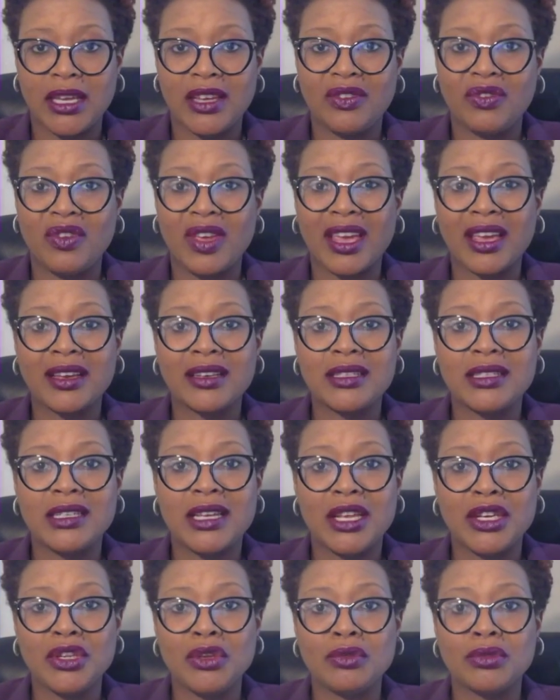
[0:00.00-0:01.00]
if it
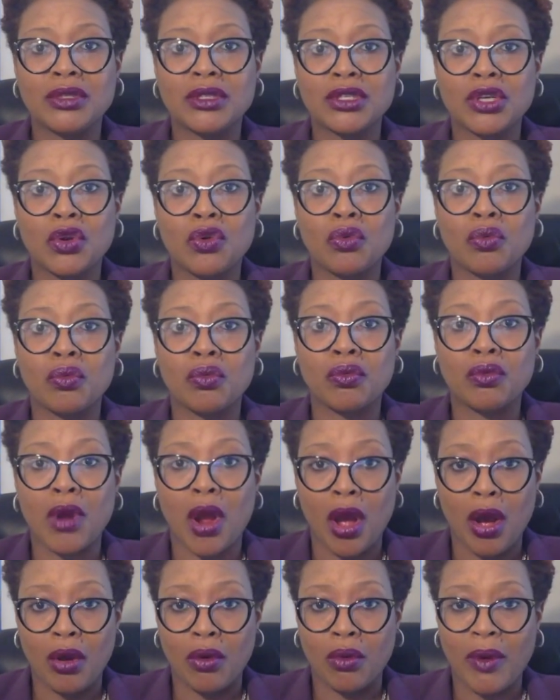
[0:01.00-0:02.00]
continues to
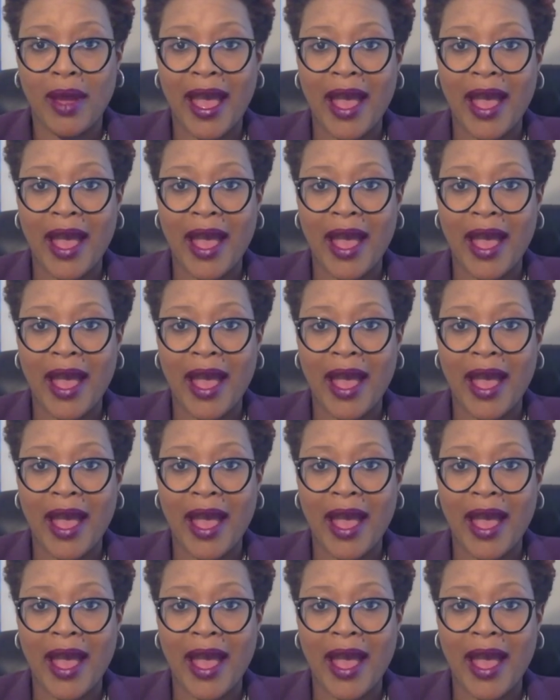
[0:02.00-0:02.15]
grow